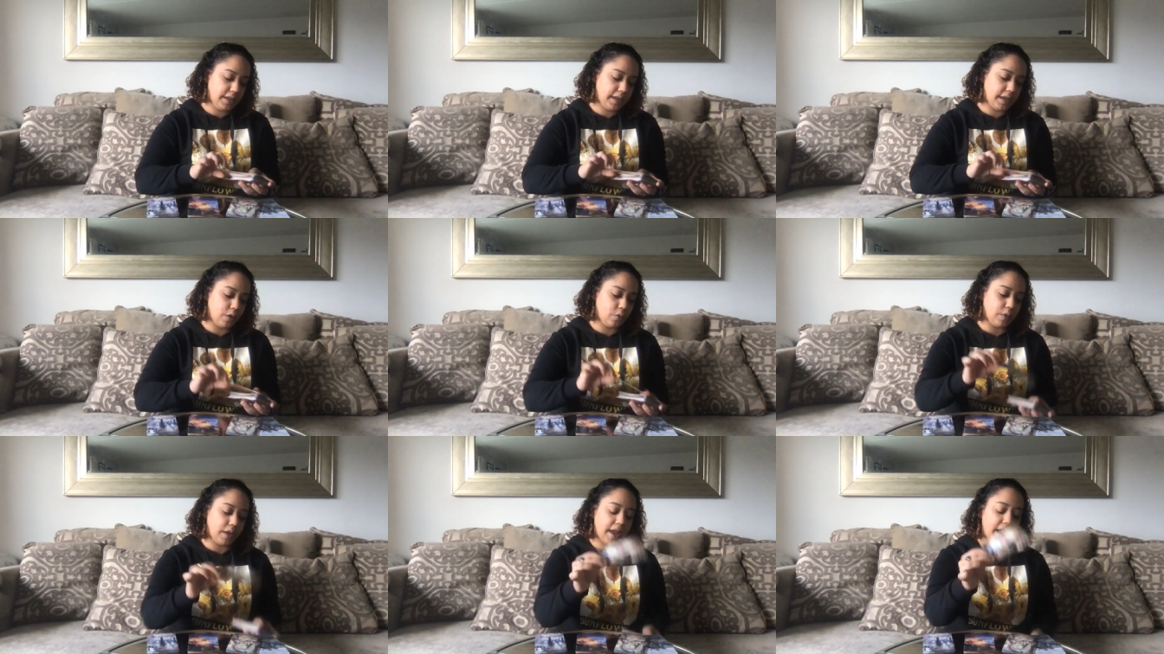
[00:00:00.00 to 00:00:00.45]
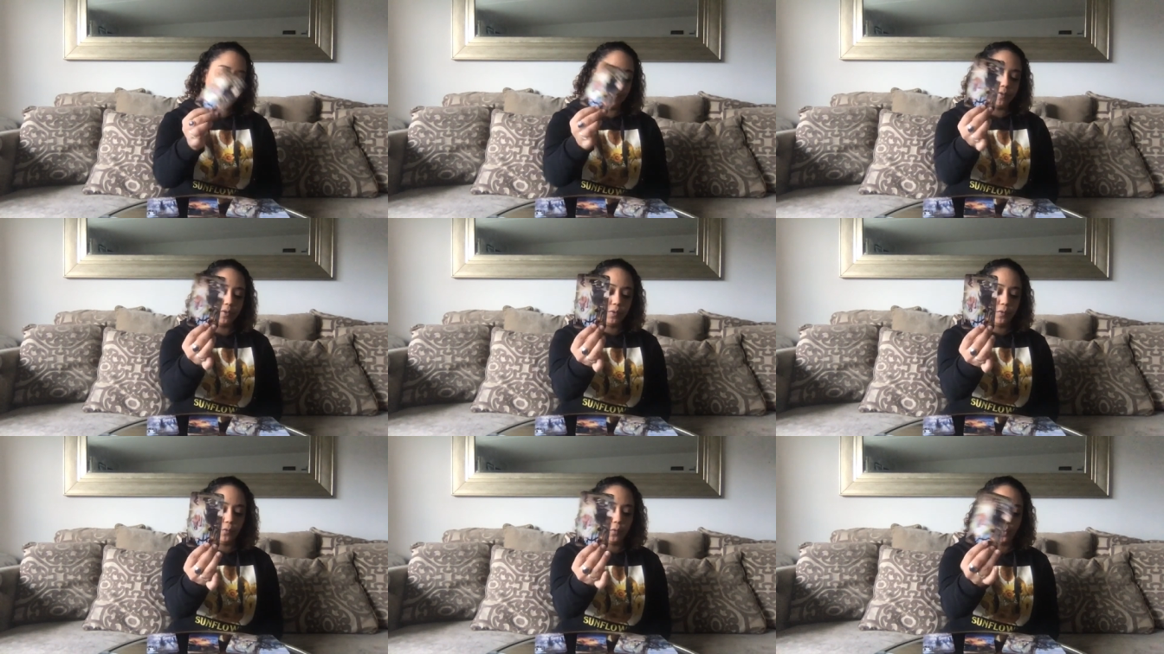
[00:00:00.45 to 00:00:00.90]
and we
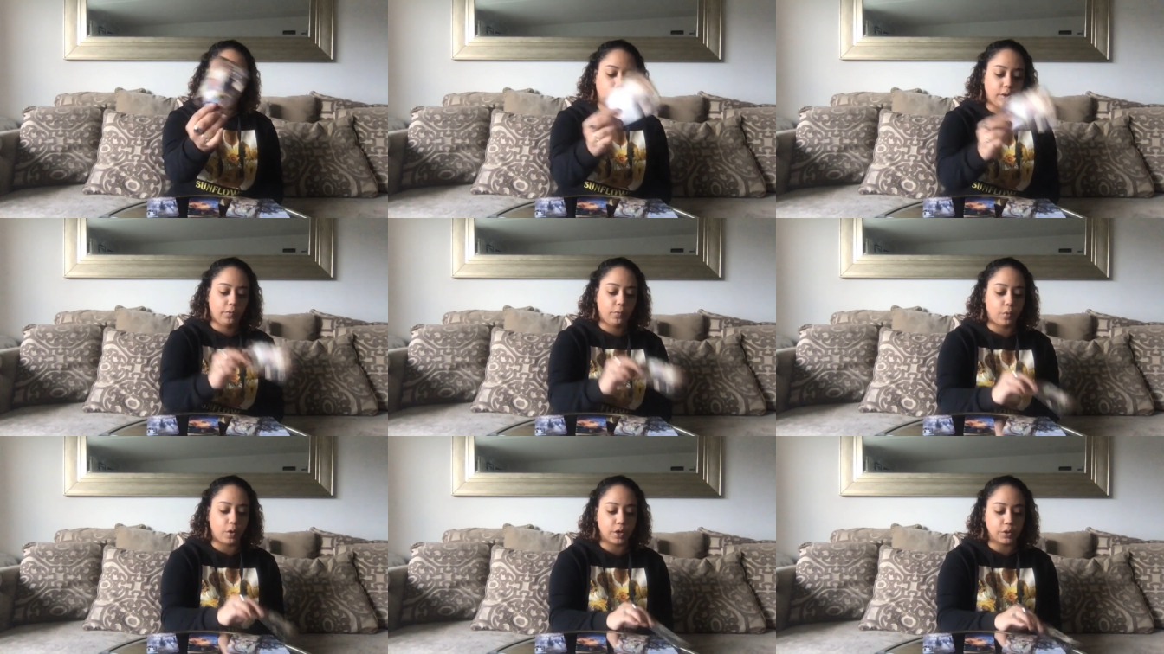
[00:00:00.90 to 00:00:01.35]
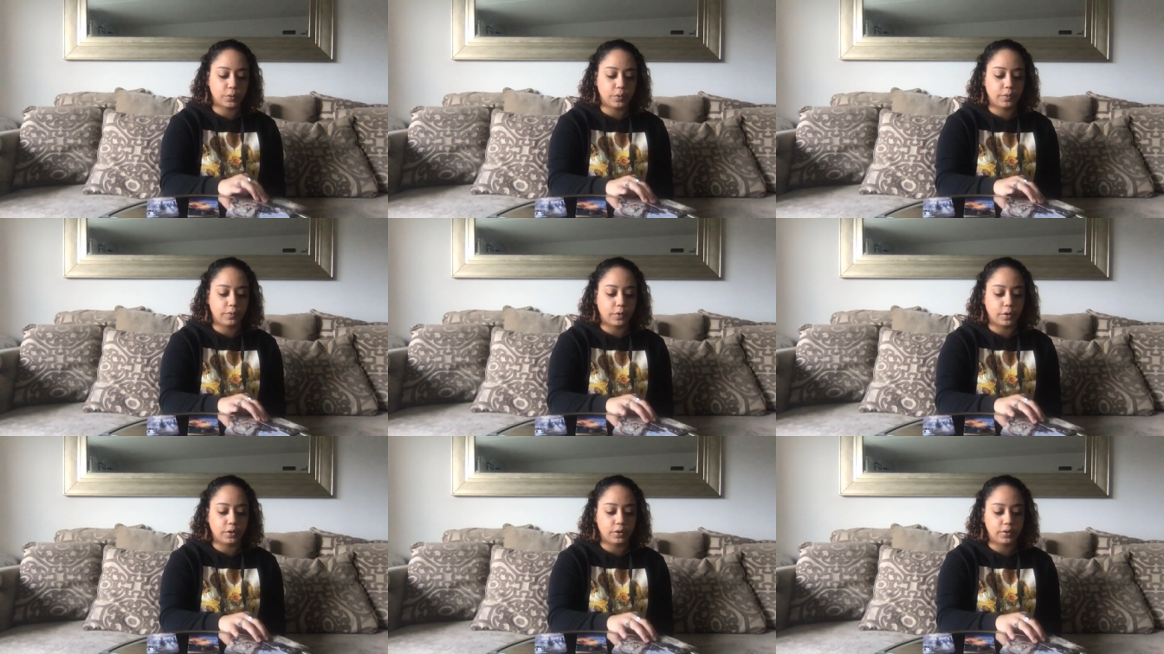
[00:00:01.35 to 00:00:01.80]
have the Four of Wands
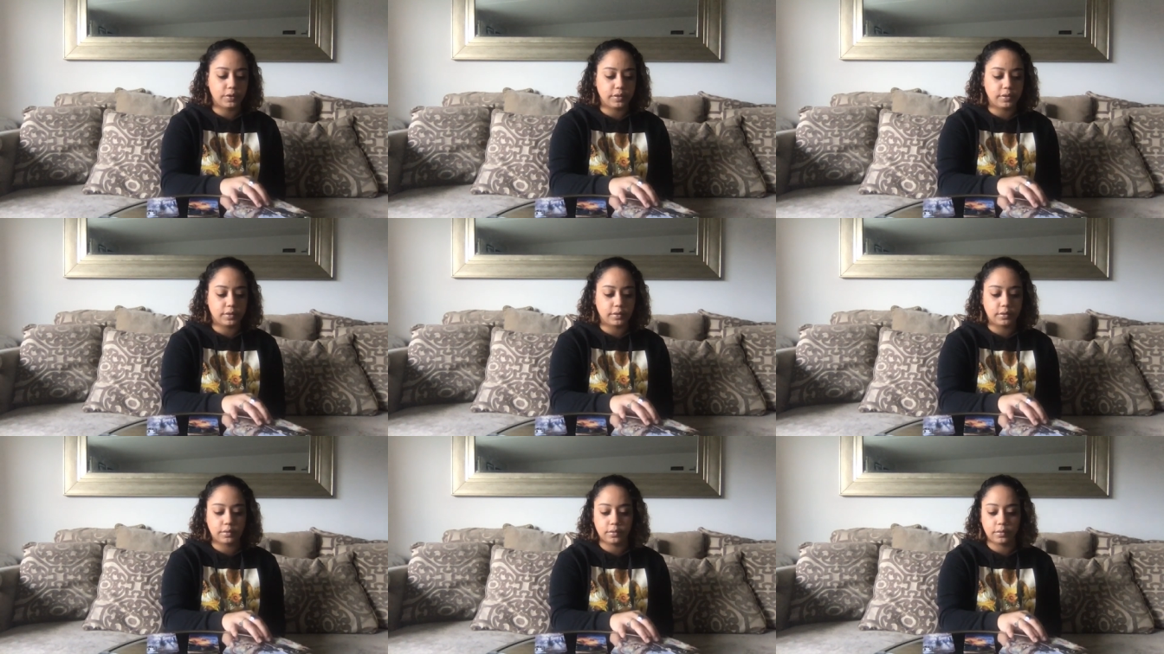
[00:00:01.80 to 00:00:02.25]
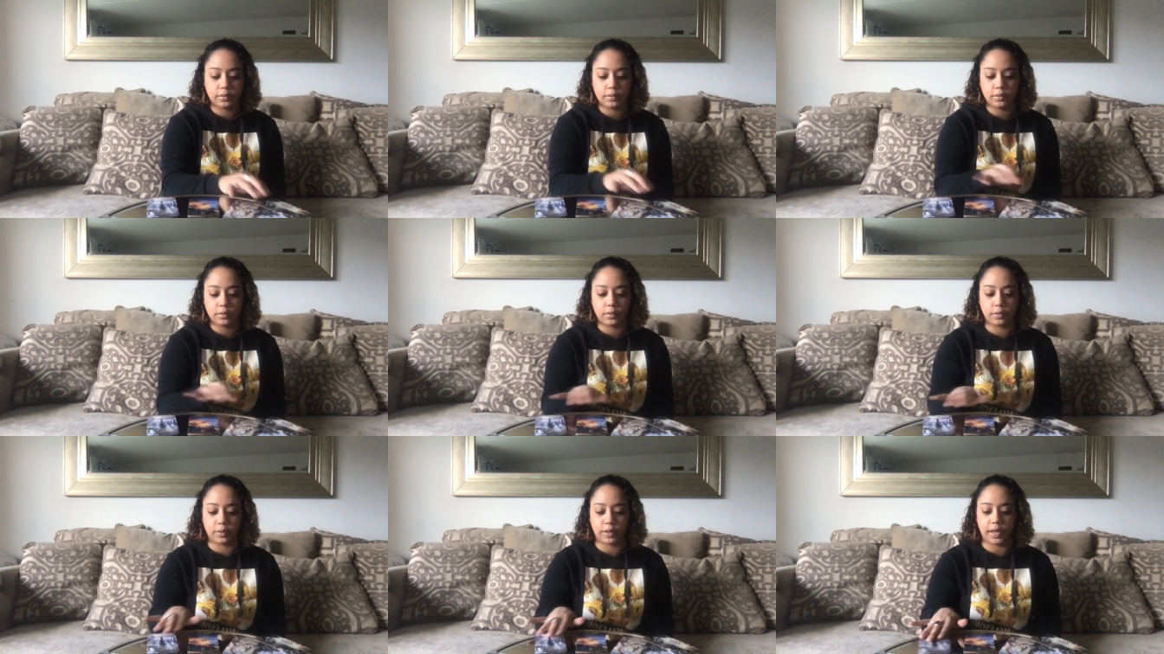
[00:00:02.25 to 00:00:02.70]
reversed.
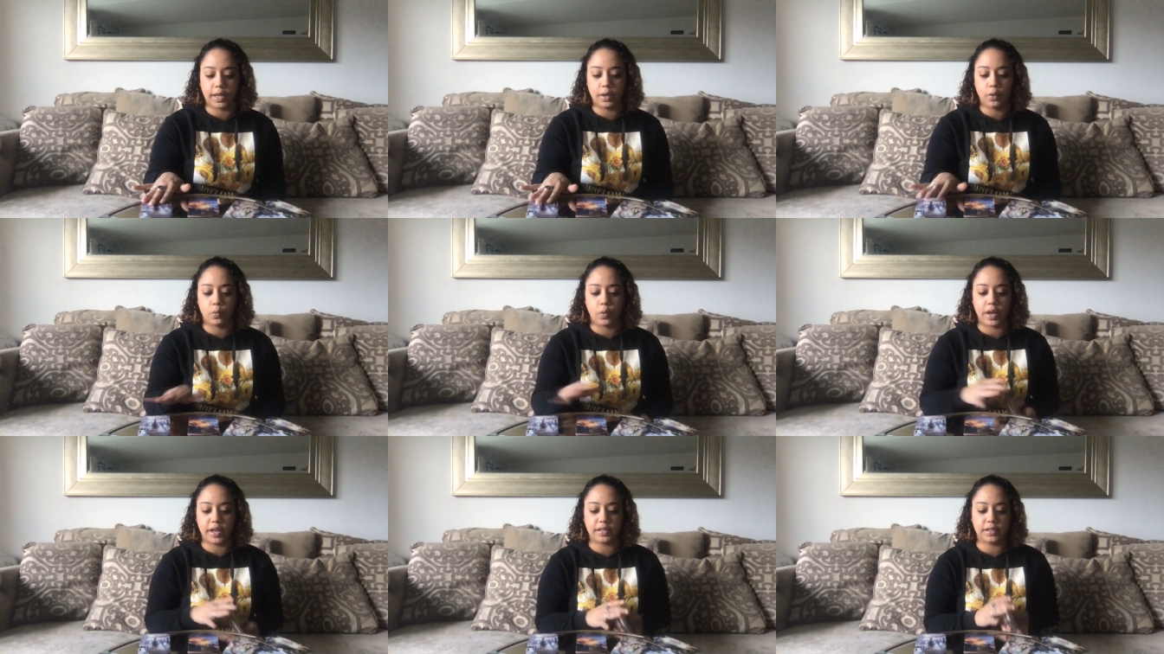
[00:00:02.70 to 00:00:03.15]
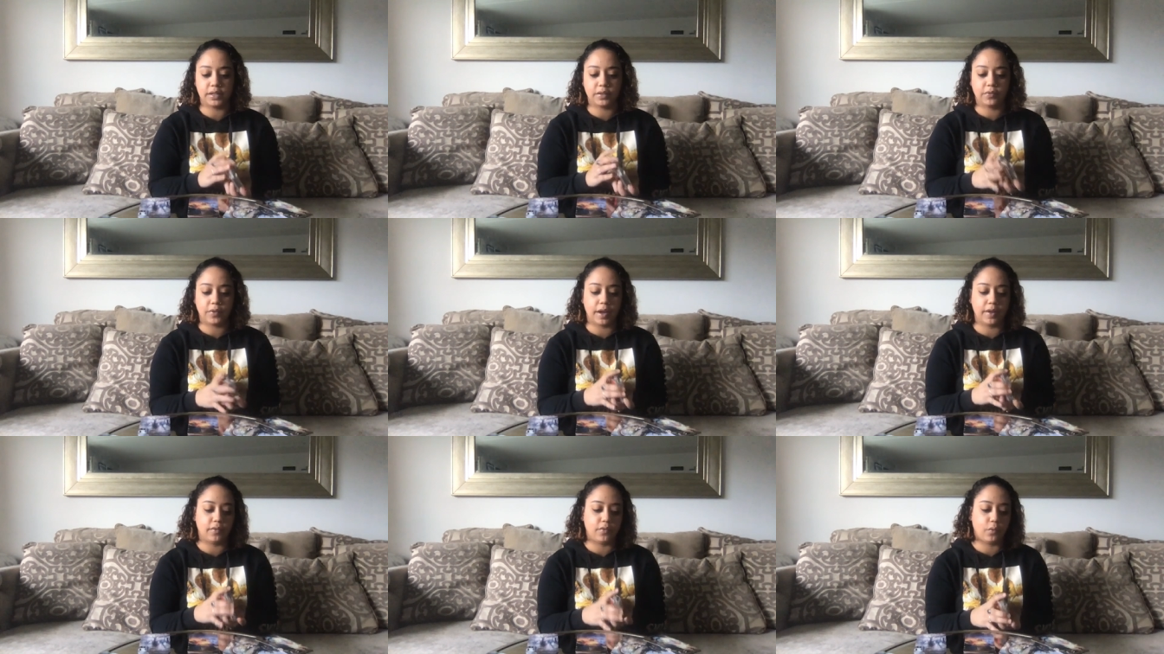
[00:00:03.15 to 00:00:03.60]
Okay, why is this
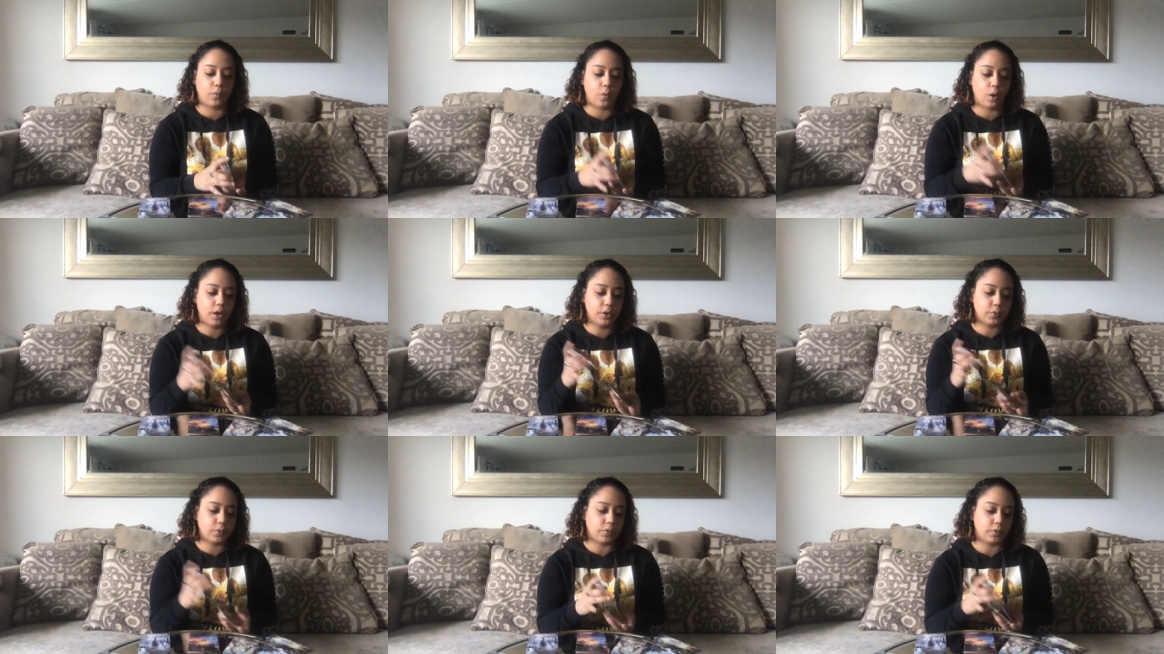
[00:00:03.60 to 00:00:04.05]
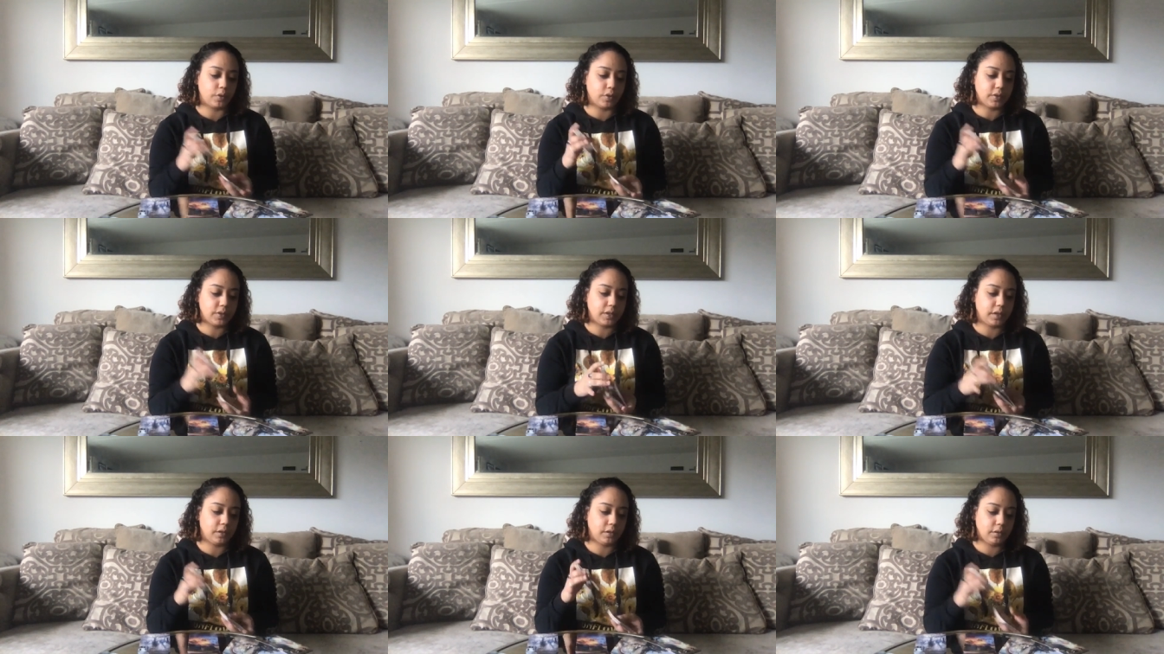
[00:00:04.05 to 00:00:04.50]
Five of Wands
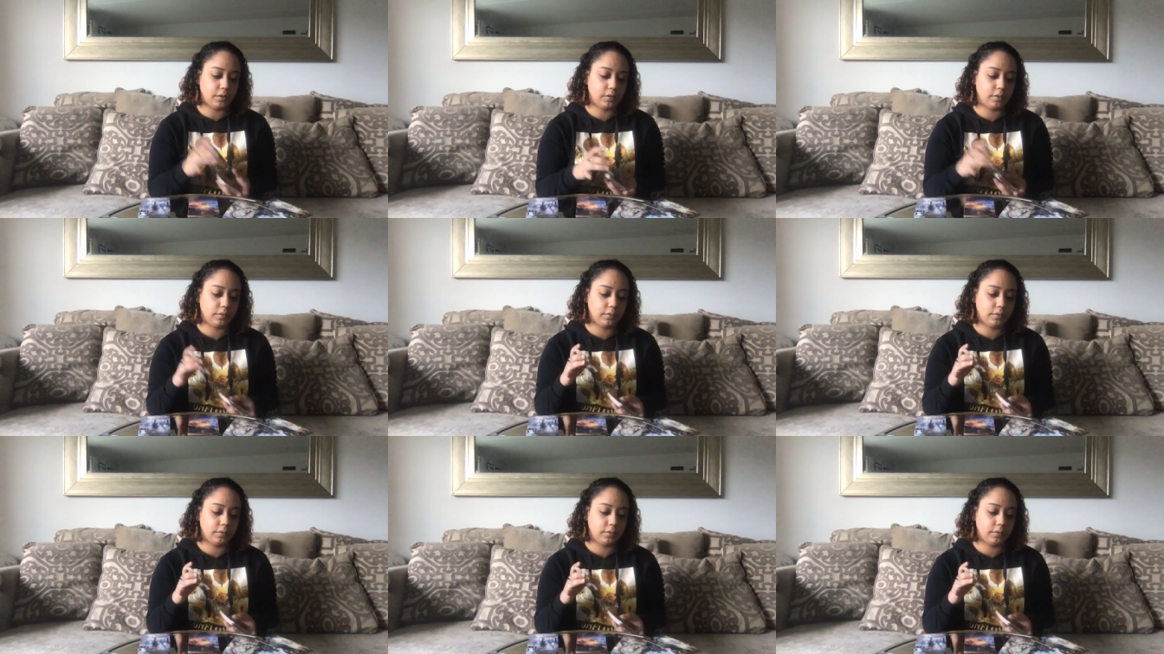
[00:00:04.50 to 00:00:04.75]
reversed here?